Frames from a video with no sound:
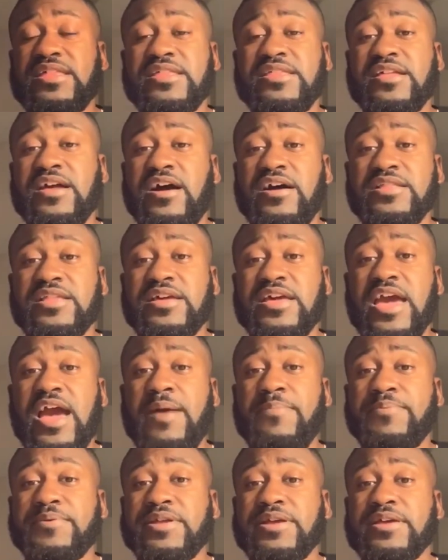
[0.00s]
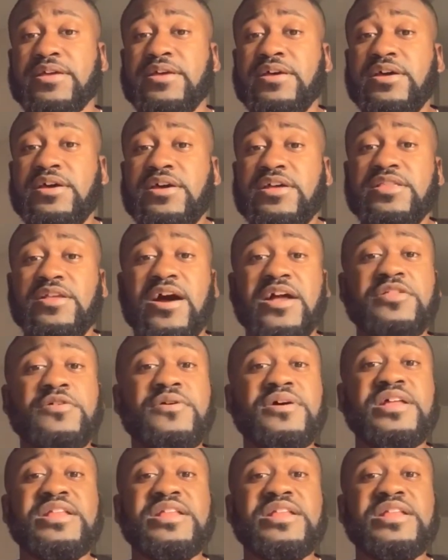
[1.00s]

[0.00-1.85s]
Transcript: Colin Kaepernick. Now, I know a